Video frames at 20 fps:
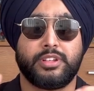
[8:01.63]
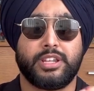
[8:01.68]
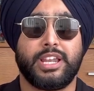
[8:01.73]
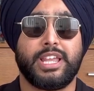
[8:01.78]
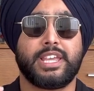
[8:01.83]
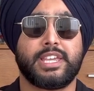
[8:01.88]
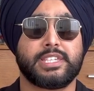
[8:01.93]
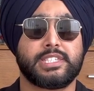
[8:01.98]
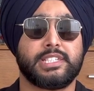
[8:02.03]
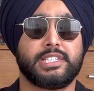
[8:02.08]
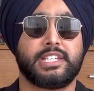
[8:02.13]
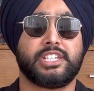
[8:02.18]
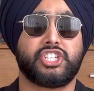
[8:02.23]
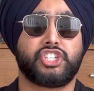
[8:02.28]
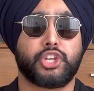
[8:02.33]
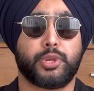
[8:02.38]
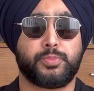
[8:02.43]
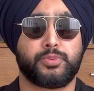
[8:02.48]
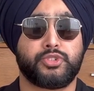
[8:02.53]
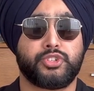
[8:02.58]
The link is in the
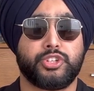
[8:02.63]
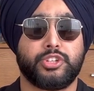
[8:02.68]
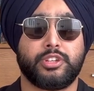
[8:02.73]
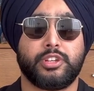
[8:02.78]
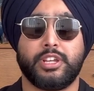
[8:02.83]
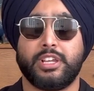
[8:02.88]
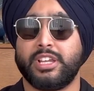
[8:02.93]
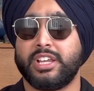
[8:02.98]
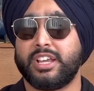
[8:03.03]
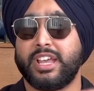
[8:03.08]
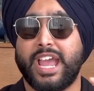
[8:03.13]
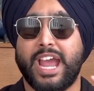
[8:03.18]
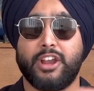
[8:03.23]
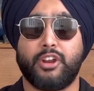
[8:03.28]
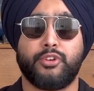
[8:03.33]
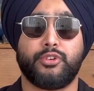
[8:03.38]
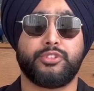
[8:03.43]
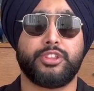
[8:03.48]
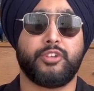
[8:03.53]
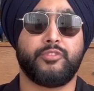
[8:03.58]
description. Head
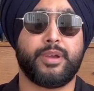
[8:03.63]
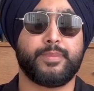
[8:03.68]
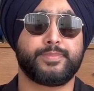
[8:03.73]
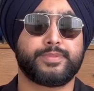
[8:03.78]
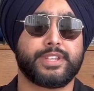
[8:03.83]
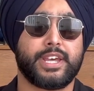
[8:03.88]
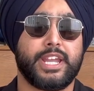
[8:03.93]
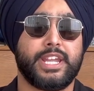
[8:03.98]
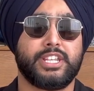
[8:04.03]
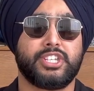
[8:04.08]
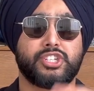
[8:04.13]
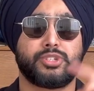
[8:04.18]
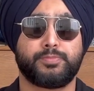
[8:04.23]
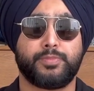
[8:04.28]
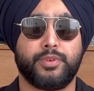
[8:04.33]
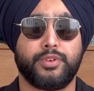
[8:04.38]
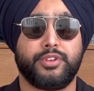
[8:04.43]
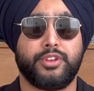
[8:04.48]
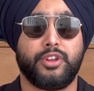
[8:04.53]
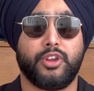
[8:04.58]
on to their website, just
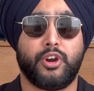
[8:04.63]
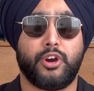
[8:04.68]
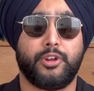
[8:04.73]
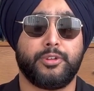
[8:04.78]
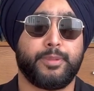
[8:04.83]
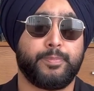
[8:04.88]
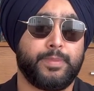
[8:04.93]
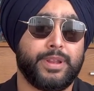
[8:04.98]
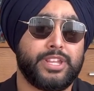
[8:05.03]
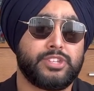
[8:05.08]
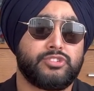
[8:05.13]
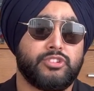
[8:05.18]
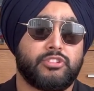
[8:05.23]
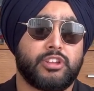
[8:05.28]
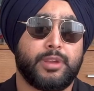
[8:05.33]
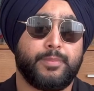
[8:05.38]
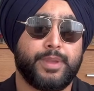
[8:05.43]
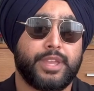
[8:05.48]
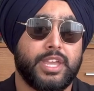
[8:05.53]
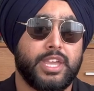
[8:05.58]
put the place you're
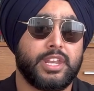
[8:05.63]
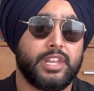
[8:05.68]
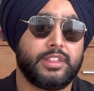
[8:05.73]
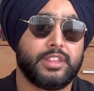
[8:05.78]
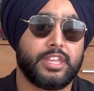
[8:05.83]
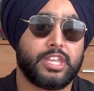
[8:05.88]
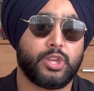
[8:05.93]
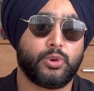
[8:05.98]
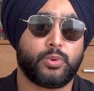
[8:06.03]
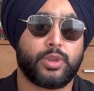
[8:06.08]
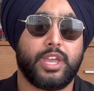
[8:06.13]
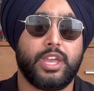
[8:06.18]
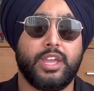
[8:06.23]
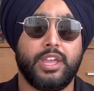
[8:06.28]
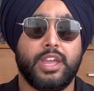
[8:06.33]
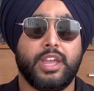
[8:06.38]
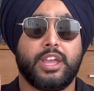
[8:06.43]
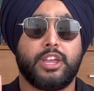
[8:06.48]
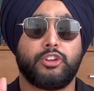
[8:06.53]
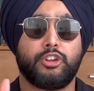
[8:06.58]
coming here in the
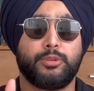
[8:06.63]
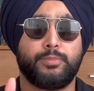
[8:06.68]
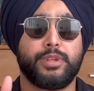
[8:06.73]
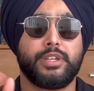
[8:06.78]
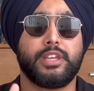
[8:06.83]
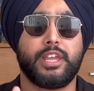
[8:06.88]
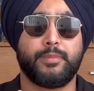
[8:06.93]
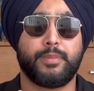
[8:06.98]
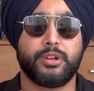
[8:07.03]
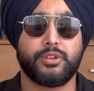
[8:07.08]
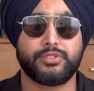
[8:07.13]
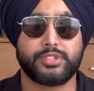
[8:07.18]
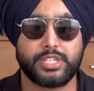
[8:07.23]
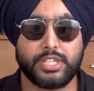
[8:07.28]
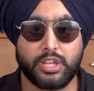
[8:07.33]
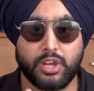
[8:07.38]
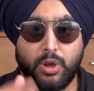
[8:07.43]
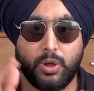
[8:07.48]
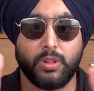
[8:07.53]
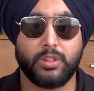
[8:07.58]
UK. You'll be able to
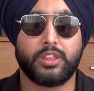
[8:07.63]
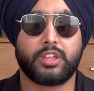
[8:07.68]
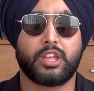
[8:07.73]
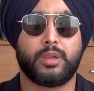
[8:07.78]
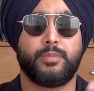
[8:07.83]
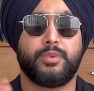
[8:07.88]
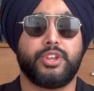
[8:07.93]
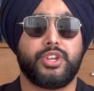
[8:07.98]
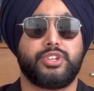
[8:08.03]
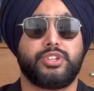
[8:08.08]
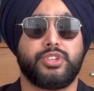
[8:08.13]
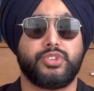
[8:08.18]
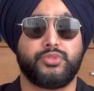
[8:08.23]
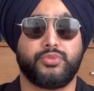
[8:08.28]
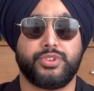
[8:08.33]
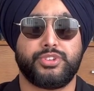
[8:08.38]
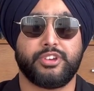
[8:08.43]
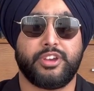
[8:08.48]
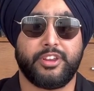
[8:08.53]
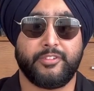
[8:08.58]
see all the accommodations
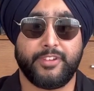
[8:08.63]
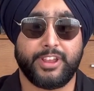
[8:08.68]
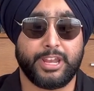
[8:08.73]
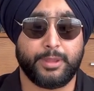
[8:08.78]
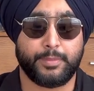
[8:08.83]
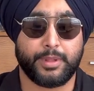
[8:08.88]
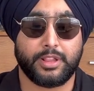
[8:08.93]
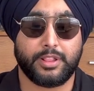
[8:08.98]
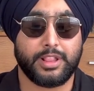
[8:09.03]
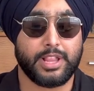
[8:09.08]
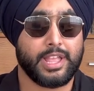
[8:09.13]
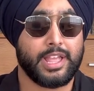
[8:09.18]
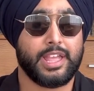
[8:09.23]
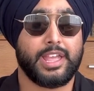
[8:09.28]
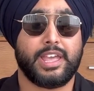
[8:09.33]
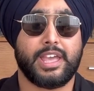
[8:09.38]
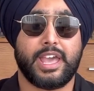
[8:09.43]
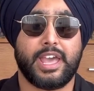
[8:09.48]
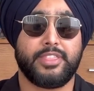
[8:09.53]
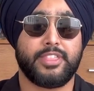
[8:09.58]
which are available.
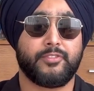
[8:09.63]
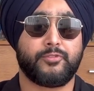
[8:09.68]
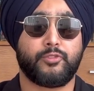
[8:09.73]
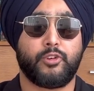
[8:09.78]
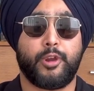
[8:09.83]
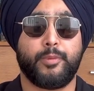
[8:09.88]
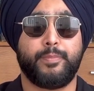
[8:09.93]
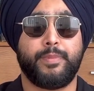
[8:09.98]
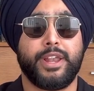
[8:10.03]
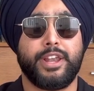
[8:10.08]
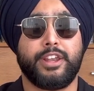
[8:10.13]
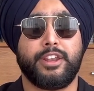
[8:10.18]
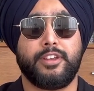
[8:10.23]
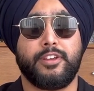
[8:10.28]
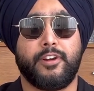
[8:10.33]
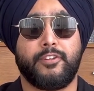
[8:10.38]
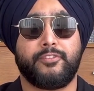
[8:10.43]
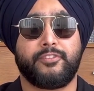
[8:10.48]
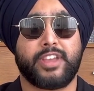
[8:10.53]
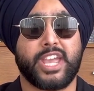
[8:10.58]
And they've got plenty
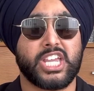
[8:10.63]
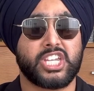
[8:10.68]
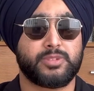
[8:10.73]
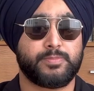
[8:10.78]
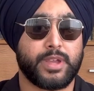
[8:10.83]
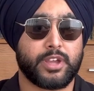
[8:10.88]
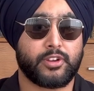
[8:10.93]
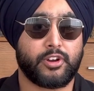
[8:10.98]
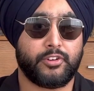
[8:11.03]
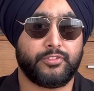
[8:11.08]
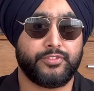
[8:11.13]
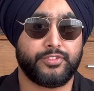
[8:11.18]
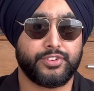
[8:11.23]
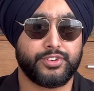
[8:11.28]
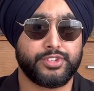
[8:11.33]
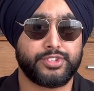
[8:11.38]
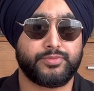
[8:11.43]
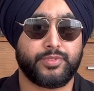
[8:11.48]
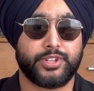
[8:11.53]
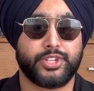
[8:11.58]
of cashback
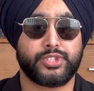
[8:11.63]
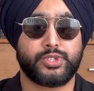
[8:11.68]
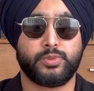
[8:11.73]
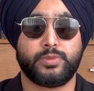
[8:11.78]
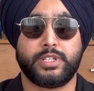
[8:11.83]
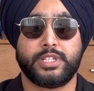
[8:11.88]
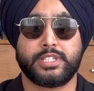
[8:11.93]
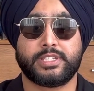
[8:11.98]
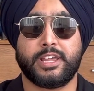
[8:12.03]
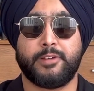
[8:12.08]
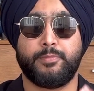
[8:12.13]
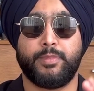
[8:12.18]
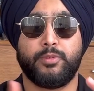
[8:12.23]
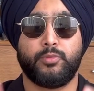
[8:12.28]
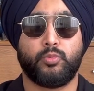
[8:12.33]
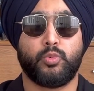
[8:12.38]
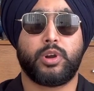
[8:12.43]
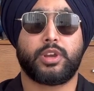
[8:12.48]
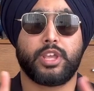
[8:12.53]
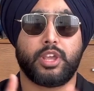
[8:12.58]
offers for the students. I've
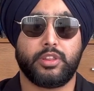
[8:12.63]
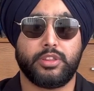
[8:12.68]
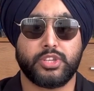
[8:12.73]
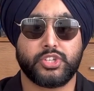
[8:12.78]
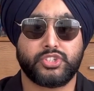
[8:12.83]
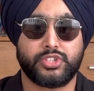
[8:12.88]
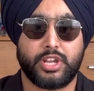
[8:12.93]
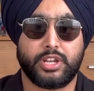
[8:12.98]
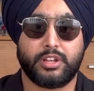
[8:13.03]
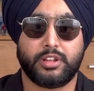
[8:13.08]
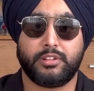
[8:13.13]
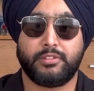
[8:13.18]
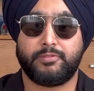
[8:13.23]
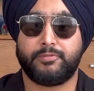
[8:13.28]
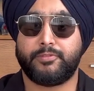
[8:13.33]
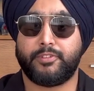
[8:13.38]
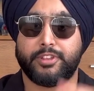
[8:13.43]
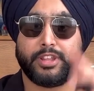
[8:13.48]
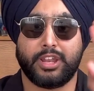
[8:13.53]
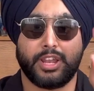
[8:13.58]
been working on this channel
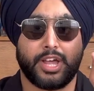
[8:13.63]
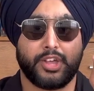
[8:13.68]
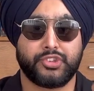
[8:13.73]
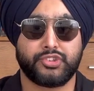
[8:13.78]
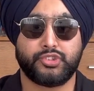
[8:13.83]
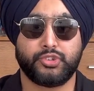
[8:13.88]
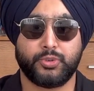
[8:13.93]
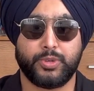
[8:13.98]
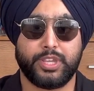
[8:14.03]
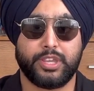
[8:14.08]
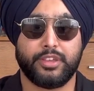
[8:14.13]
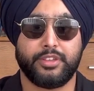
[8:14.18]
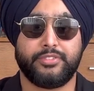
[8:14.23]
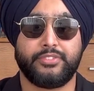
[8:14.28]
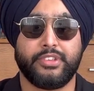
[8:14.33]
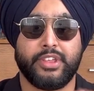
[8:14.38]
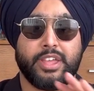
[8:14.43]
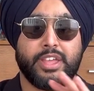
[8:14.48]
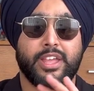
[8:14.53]
for the last 2 years.